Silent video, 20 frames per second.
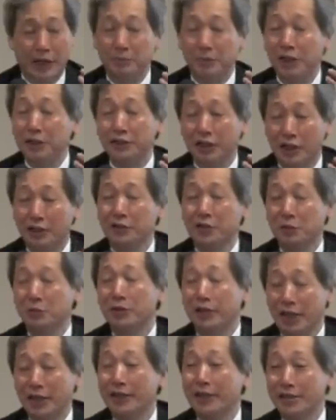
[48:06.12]
I'm not
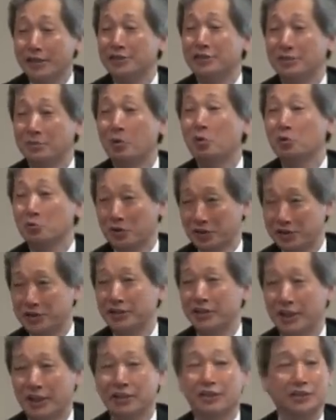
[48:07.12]
arguing against
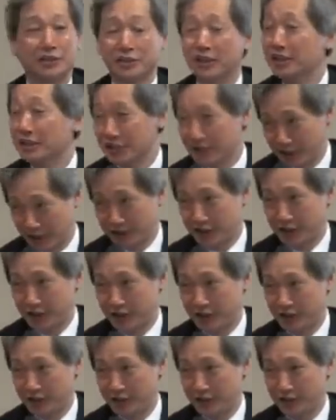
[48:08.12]
democracy as such
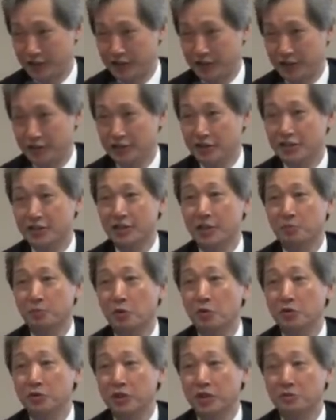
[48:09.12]

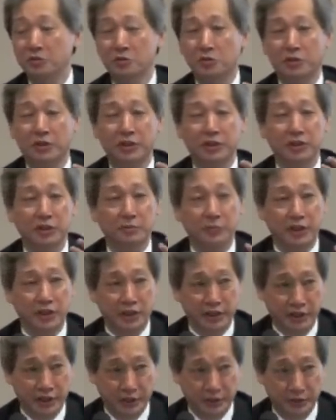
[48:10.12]
the point I'm trying to
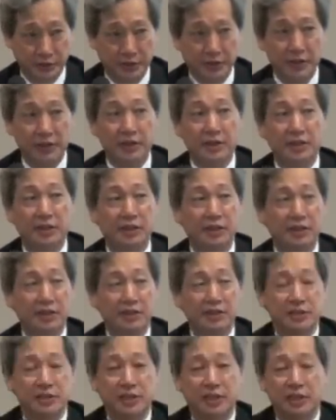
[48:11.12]
make here
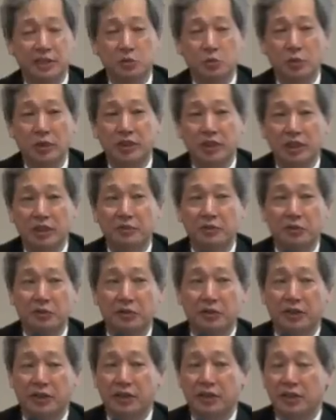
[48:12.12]
is that
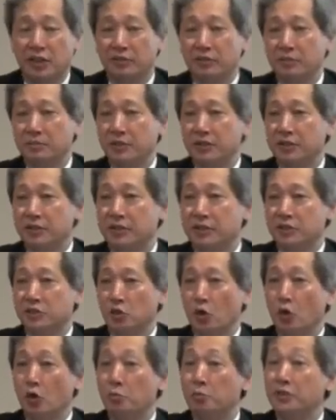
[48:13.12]
whenever a government
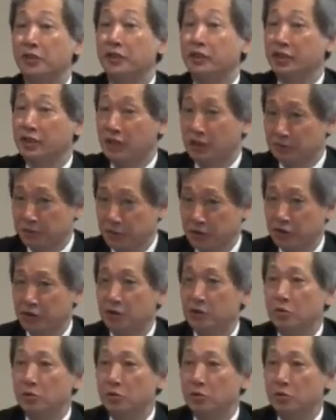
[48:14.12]
is opening up